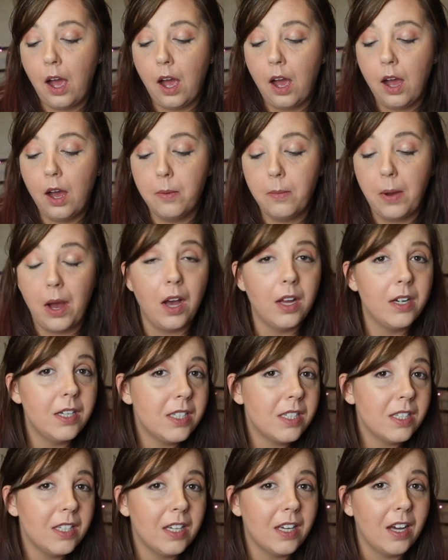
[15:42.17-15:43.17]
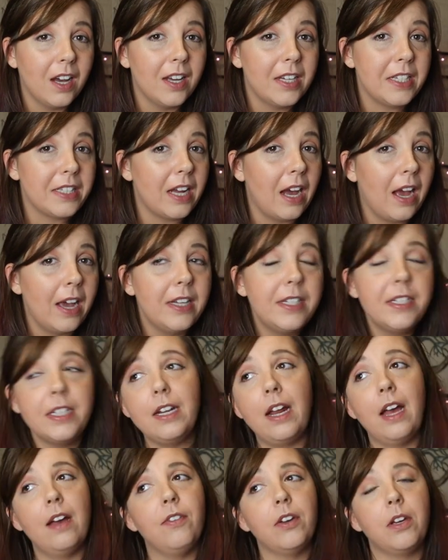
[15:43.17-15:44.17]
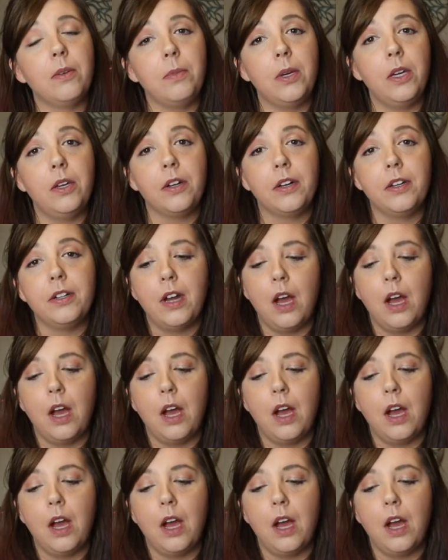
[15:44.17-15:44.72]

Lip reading: Honestly, guys, I didn't have a computer.